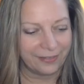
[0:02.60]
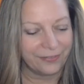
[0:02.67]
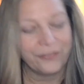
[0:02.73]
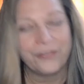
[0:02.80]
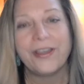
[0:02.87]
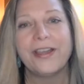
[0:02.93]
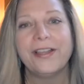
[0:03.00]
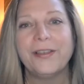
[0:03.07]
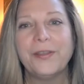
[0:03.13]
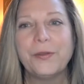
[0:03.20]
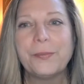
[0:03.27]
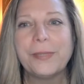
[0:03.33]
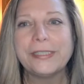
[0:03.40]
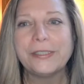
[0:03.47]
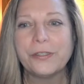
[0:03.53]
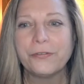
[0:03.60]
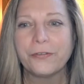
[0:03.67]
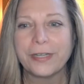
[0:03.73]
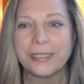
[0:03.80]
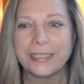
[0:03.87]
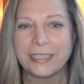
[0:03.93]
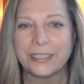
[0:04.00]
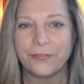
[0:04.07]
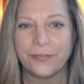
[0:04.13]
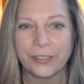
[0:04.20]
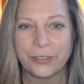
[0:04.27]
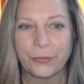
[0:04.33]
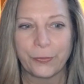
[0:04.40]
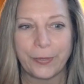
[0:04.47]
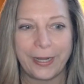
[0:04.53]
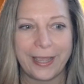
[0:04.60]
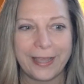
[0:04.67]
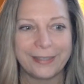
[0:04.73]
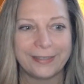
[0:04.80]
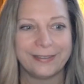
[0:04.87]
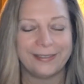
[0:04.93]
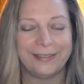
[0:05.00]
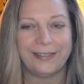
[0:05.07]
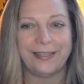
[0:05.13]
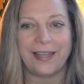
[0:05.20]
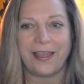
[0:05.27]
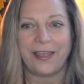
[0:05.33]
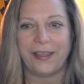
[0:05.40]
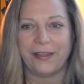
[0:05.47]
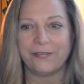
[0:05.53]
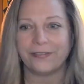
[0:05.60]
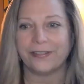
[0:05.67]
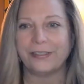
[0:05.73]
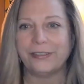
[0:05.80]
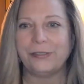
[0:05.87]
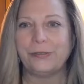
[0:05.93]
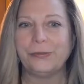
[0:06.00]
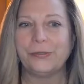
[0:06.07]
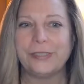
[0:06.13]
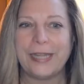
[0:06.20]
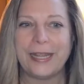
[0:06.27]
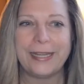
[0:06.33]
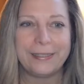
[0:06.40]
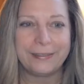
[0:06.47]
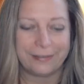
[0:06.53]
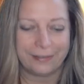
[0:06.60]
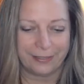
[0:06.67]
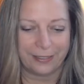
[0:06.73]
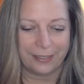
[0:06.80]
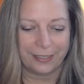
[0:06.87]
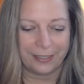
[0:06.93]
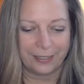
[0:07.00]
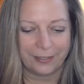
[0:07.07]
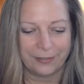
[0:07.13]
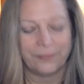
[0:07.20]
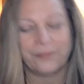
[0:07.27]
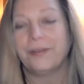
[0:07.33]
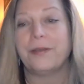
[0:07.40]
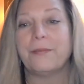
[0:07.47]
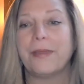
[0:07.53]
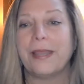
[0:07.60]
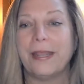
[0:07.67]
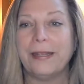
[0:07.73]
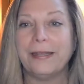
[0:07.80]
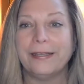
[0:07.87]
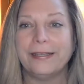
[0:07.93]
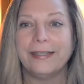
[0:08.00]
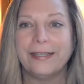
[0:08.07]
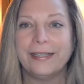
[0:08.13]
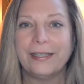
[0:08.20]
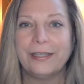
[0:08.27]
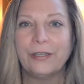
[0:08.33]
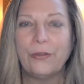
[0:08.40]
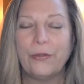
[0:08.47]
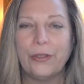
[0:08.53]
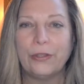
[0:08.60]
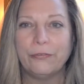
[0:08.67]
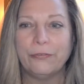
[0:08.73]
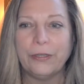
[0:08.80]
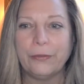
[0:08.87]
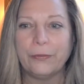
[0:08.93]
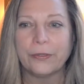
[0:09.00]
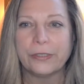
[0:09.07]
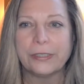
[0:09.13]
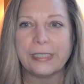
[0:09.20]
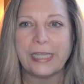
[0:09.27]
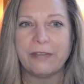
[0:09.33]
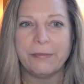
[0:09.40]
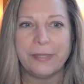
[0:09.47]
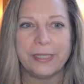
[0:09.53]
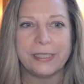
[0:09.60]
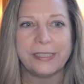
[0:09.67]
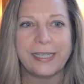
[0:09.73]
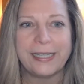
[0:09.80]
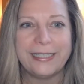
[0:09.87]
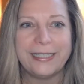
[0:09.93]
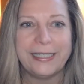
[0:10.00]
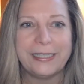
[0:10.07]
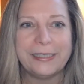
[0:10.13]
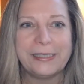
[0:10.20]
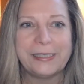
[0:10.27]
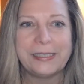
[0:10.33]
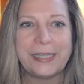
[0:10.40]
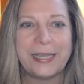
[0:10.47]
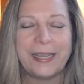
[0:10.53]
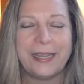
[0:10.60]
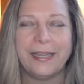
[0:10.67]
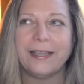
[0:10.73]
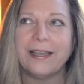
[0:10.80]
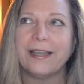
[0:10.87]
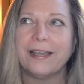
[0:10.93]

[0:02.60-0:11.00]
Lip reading: Well, hello, my soul friends. It's Victoria, live on Tuesday. One of my loyal viewers gave me this idea to say